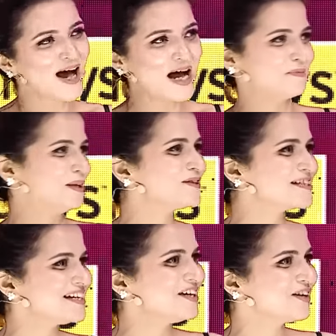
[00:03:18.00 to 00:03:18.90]
happy to
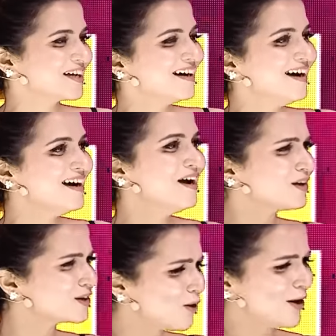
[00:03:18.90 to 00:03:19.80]
see you here,
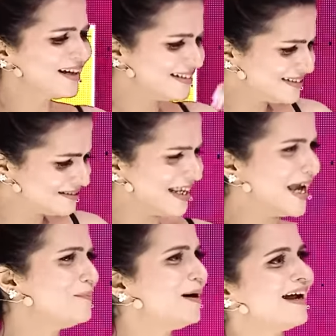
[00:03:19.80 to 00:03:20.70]
growing day
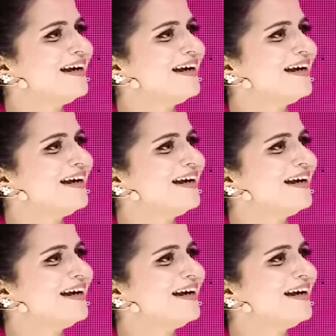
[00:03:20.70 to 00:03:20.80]
by